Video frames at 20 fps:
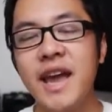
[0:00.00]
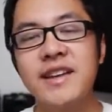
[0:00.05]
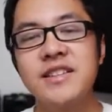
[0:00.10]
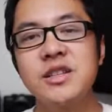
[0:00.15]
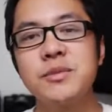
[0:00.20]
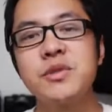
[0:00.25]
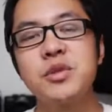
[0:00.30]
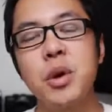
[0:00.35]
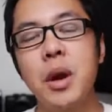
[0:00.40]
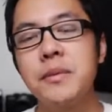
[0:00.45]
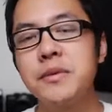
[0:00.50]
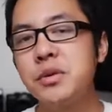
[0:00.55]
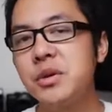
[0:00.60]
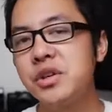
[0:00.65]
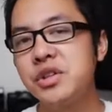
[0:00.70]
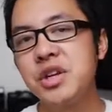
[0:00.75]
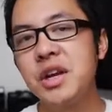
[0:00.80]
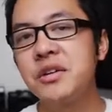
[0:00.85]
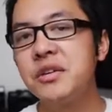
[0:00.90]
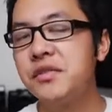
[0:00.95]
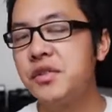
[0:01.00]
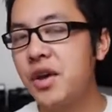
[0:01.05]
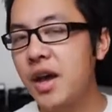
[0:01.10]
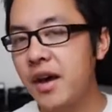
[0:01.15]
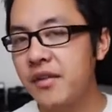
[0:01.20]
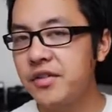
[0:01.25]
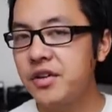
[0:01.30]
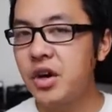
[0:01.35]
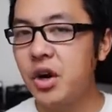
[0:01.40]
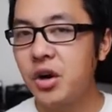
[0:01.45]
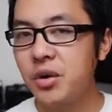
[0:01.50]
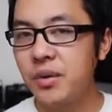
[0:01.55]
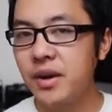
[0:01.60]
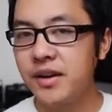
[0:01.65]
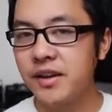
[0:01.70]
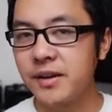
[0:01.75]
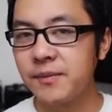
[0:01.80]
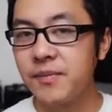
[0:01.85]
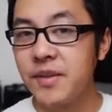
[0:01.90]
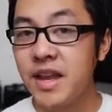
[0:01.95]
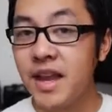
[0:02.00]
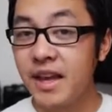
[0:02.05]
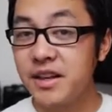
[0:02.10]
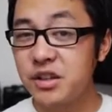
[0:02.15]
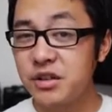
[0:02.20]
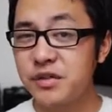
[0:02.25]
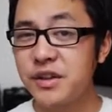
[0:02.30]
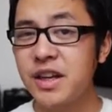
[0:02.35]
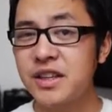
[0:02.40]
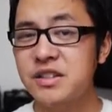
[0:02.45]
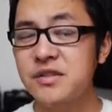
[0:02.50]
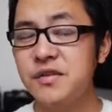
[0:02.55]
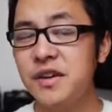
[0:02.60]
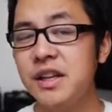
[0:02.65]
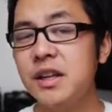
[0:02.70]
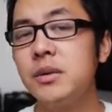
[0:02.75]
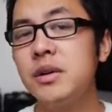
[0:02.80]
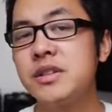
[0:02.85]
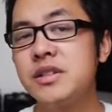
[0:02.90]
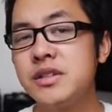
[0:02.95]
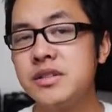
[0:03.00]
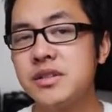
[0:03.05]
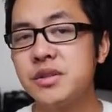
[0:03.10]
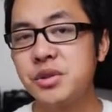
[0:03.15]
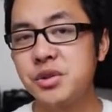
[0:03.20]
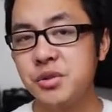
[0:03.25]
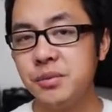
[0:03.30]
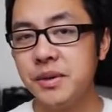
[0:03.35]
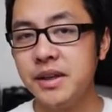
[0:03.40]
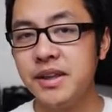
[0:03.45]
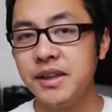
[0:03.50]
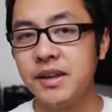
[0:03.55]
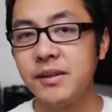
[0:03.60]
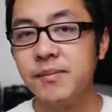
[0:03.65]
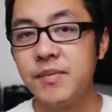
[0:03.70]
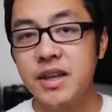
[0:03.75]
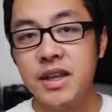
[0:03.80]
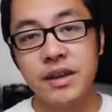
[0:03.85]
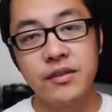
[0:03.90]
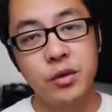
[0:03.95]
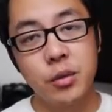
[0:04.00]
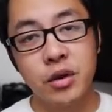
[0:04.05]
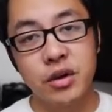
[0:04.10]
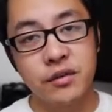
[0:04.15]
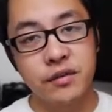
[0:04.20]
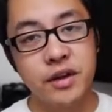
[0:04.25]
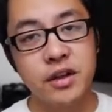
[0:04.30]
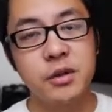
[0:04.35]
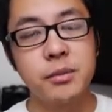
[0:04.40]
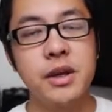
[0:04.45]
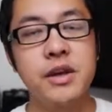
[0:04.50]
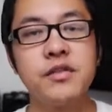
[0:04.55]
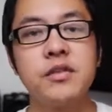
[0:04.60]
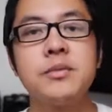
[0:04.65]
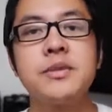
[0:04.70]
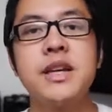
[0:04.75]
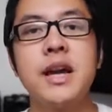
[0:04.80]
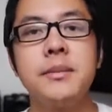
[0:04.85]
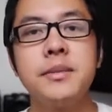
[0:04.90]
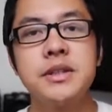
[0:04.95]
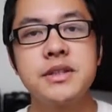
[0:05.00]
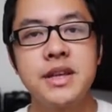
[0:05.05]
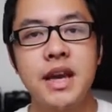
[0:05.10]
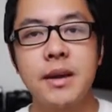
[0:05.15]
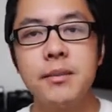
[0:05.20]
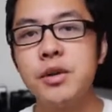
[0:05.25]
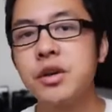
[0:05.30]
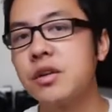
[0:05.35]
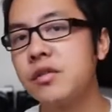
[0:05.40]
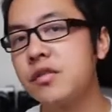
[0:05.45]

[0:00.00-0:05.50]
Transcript: and subscribe to our channel if you haven't already. And don't forget to follow us on social media. If you want to follow me from time to time, you